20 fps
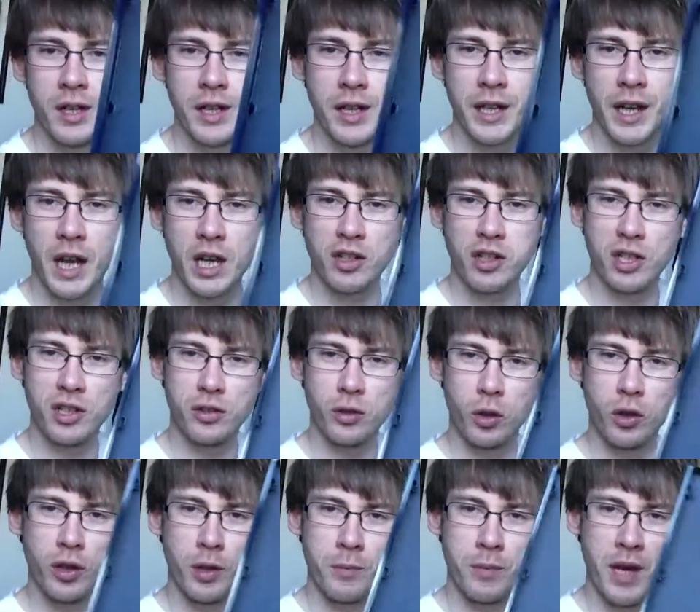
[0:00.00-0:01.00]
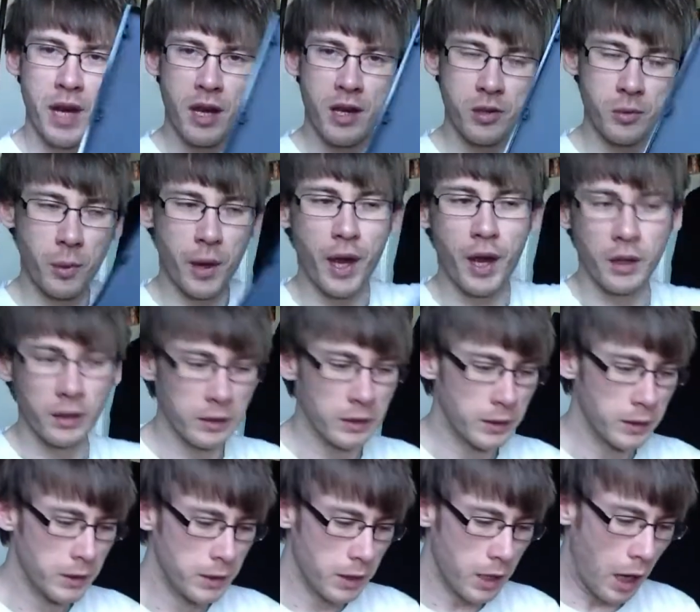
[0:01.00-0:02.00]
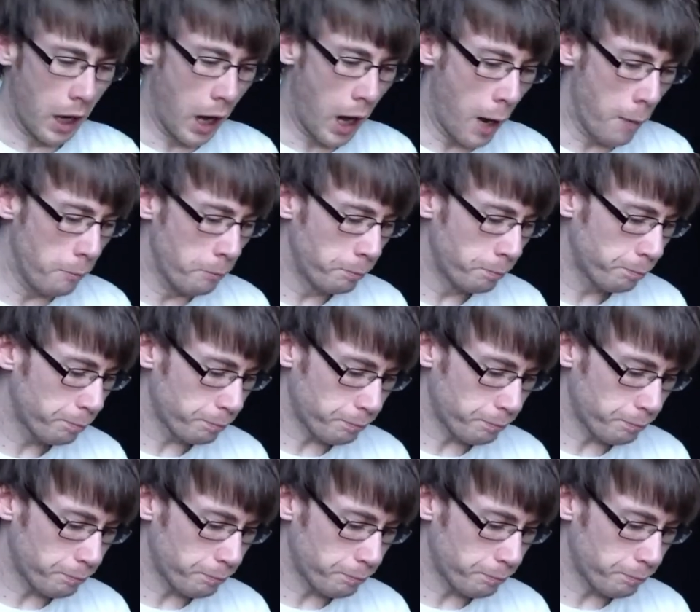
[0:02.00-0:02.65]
you can actually store them there as well. Um,